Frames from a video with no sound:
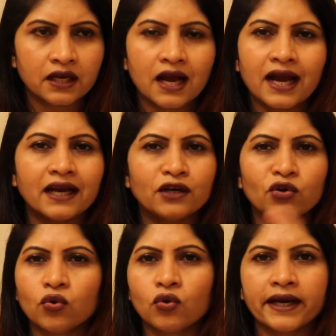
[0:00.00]
i had
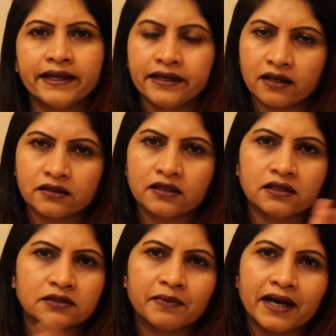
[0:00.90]
no idea that
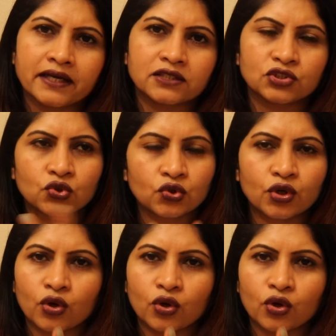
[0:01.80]
this brand is good